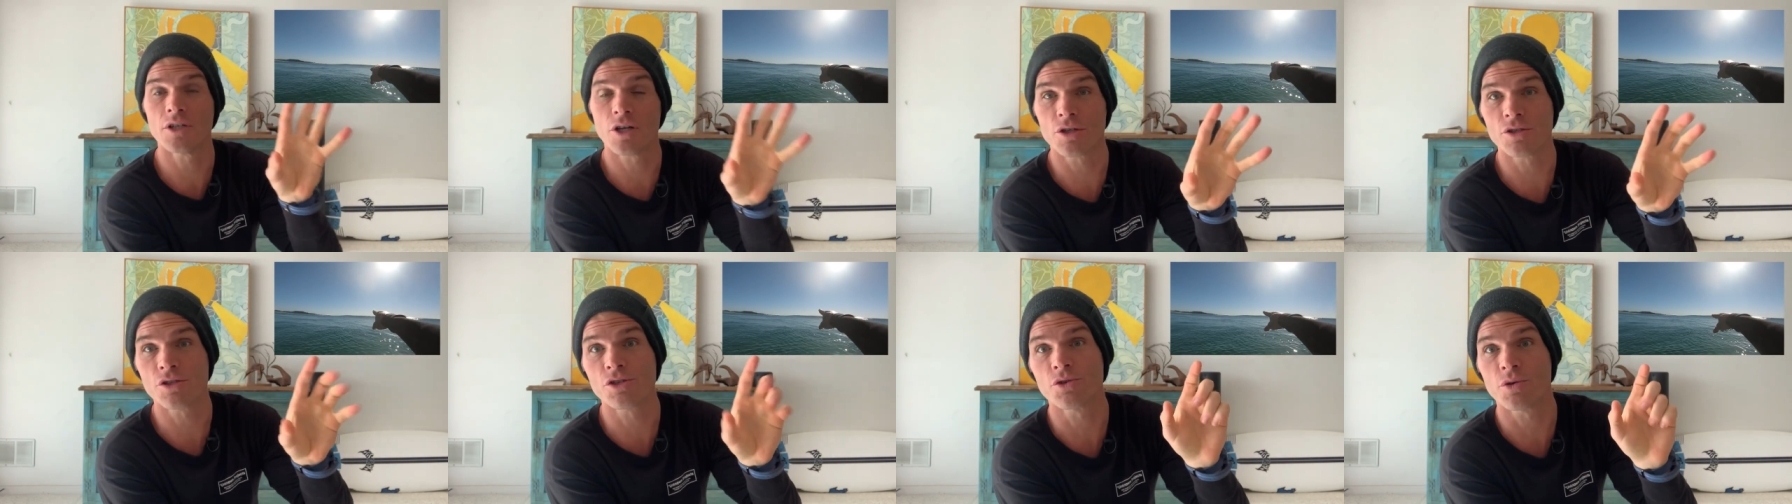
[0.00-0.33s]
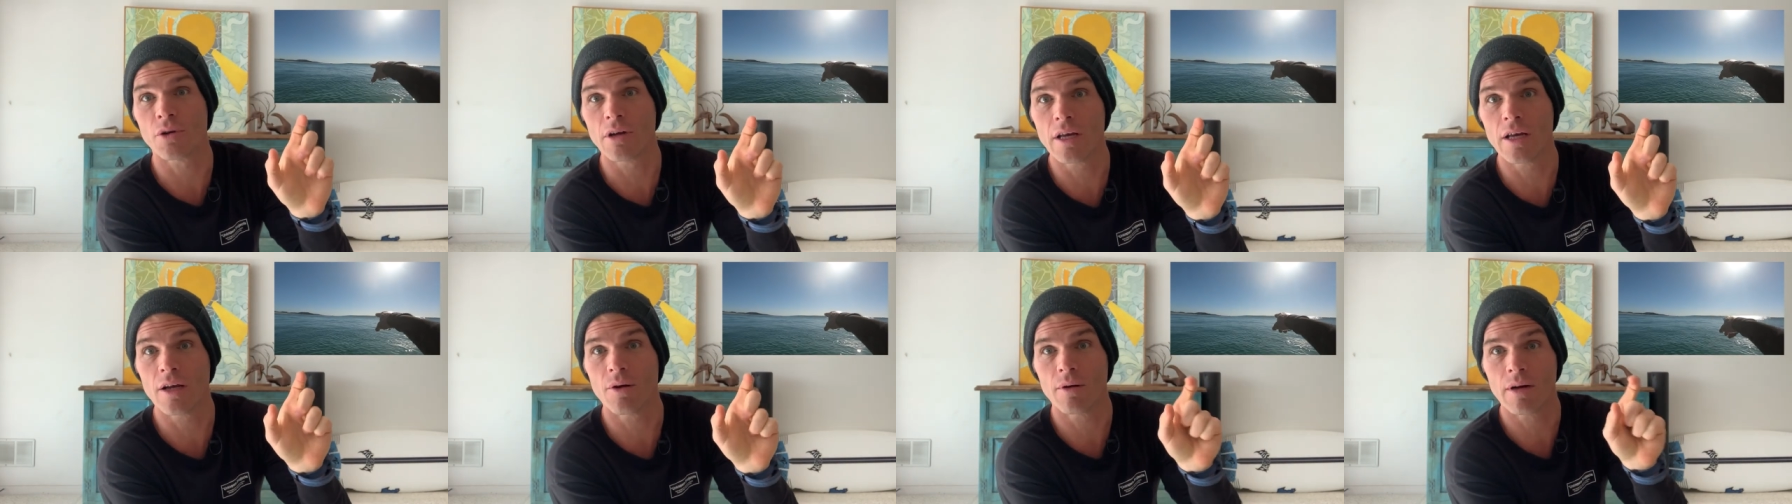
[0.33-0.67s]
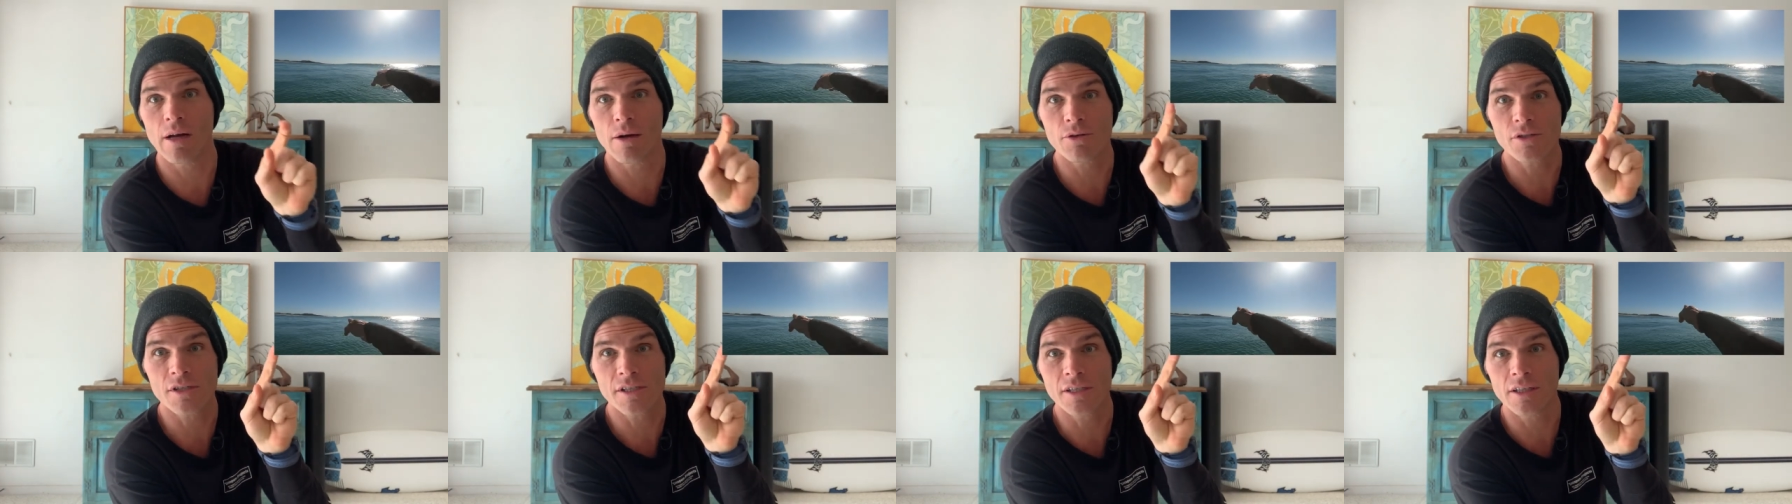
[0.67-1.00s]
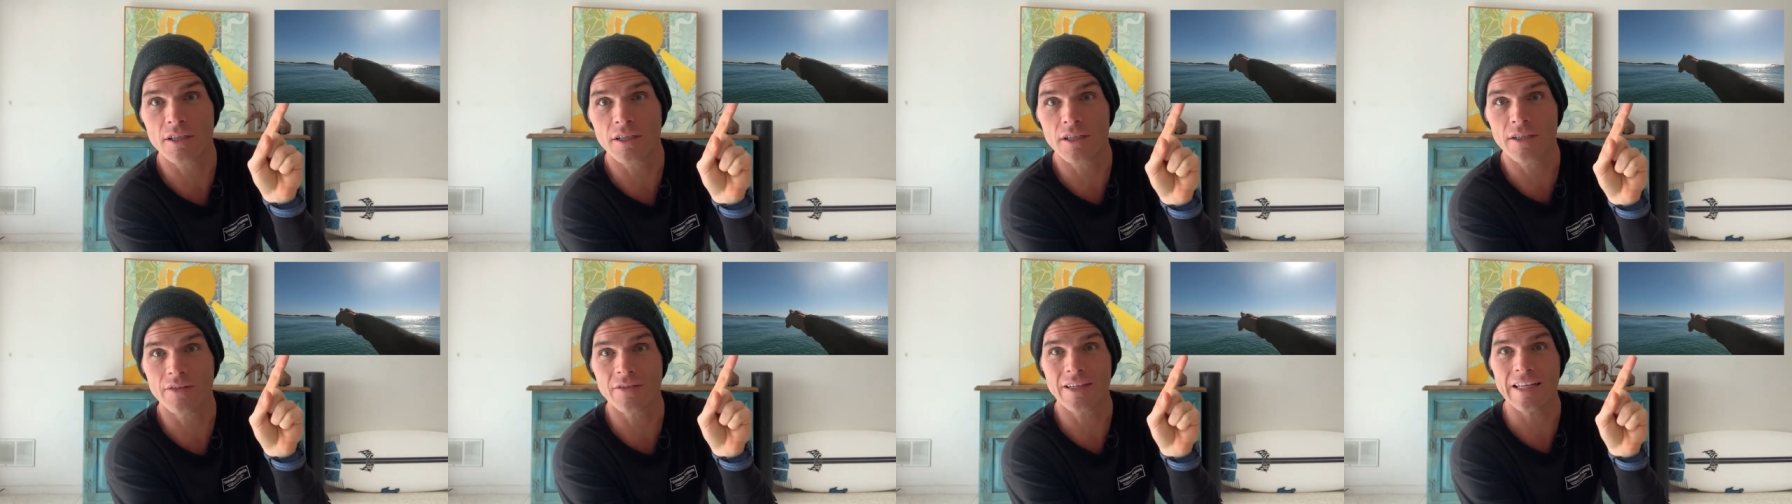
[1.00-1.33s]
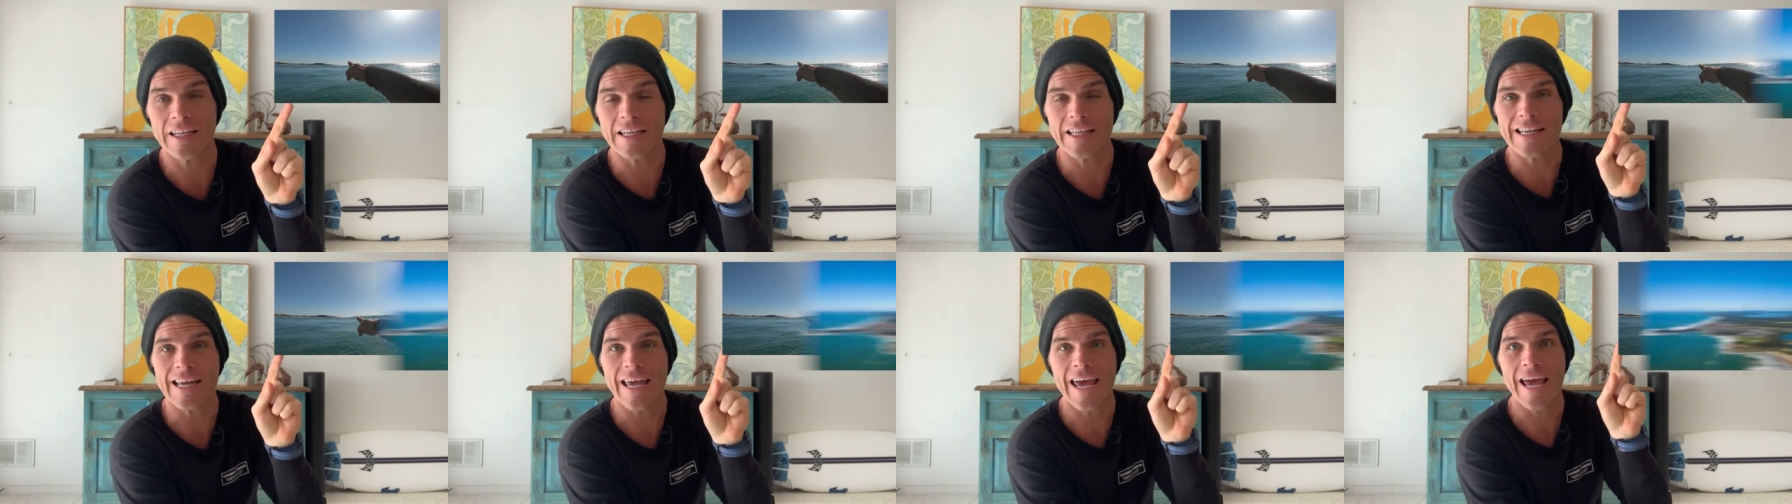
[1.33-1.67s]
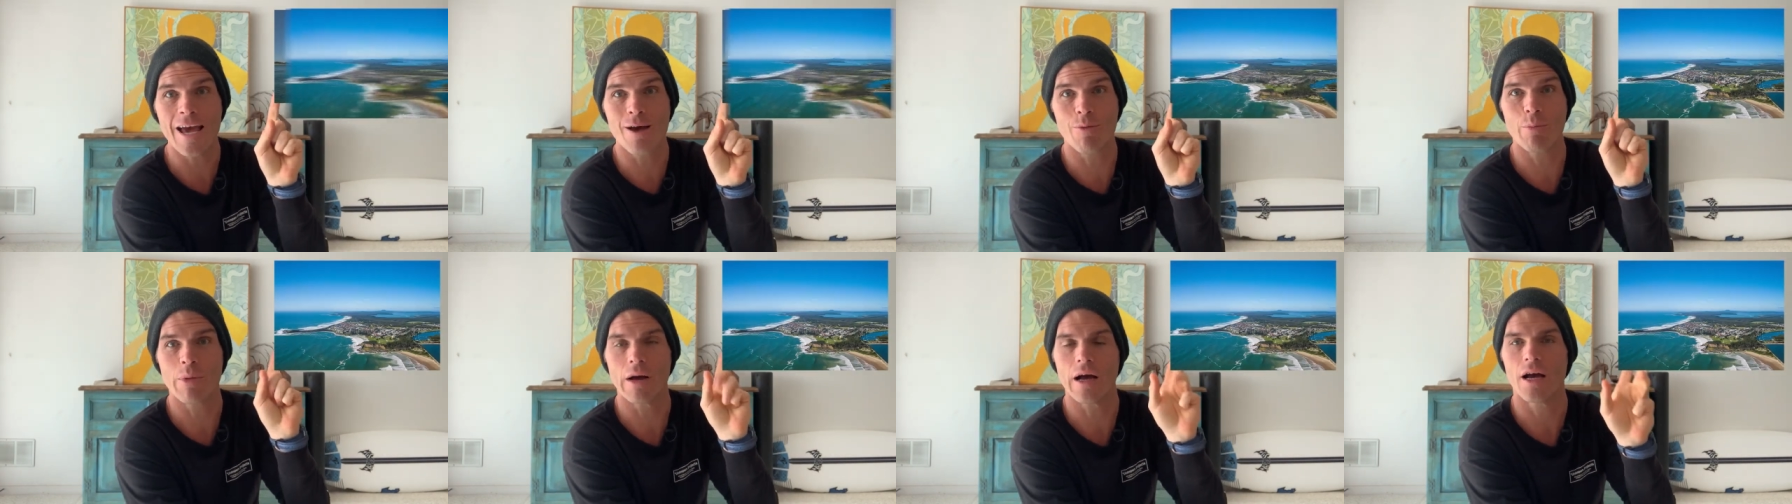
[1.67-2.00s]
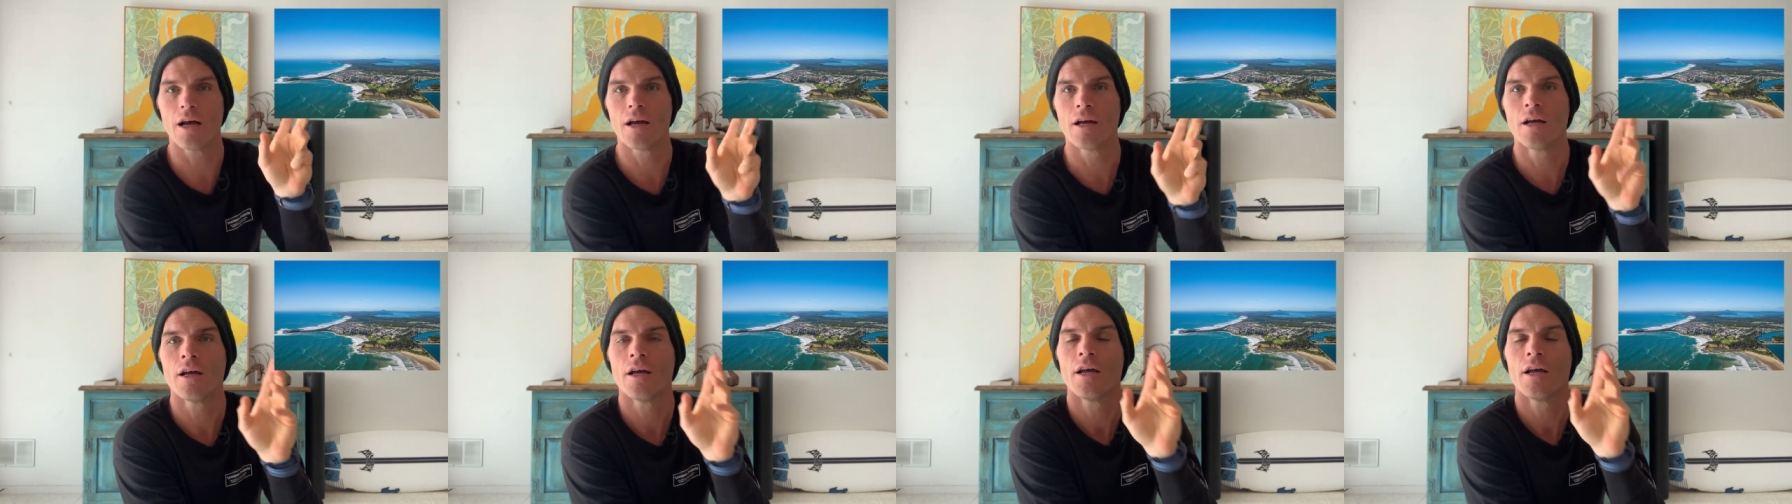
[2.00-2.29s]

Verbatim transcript: Australia when I was still living in Yamba.